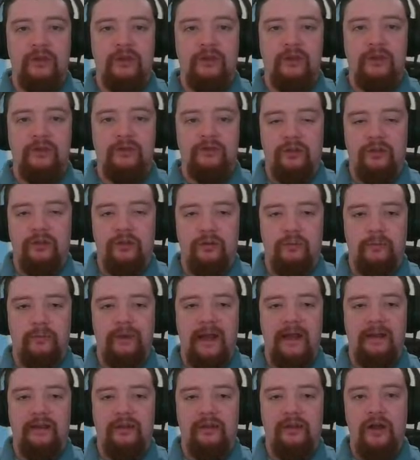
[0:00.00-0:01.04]
So
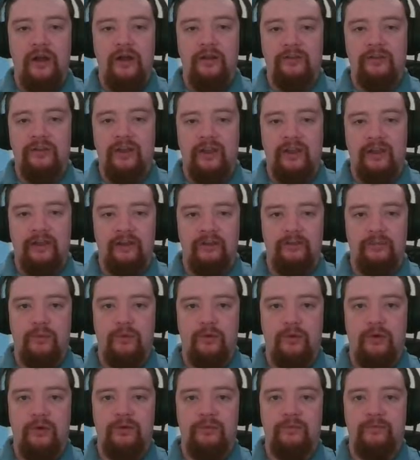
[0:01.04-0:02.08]
black can't take this
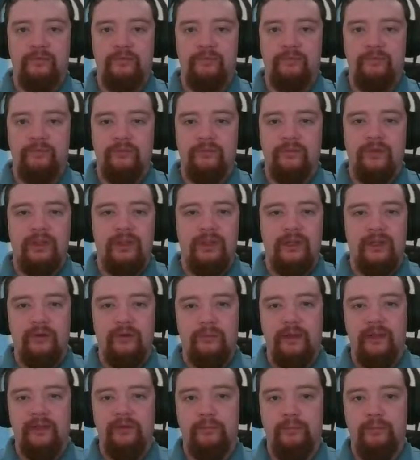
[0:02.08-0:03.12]
pawn. He
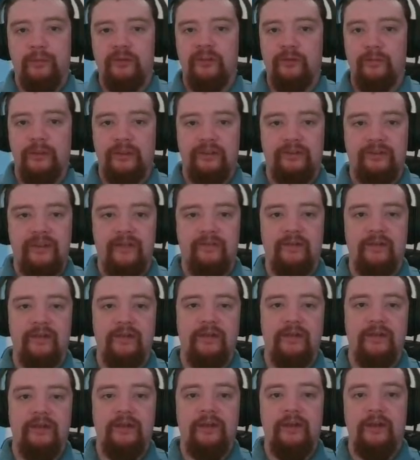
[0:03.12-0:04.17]
plays bishop e7,
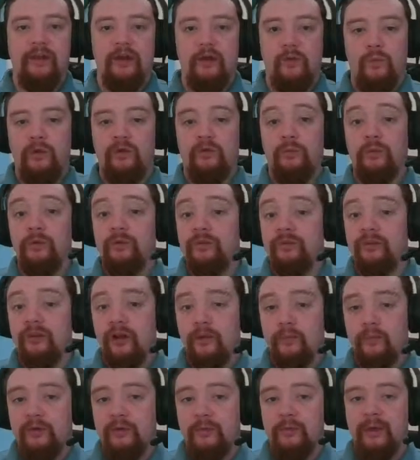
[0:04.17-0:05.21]
which would
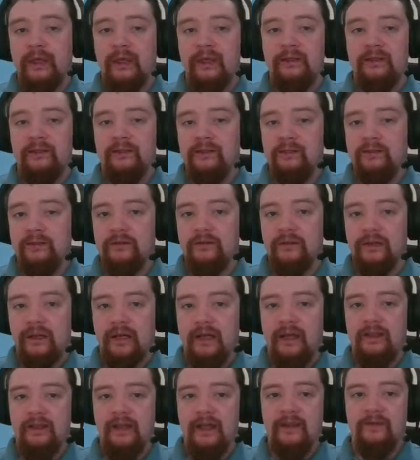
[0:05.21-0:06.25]
stop the pin,
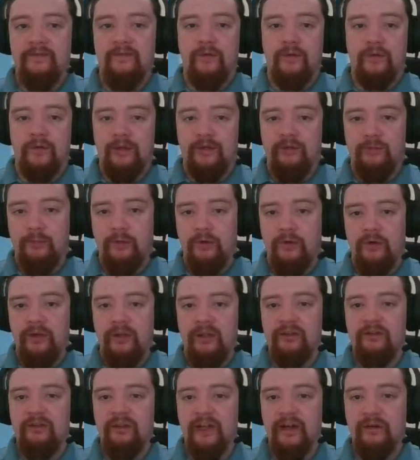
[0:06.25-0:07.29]
and therefore this pawn
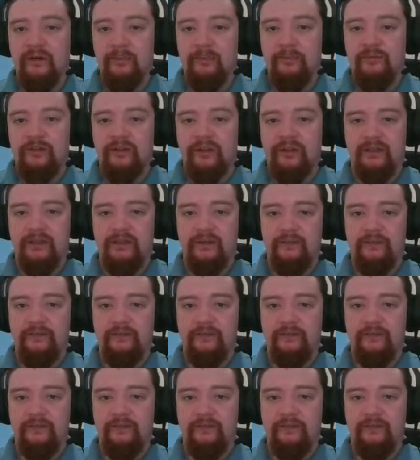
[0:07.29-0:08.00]
is now m3.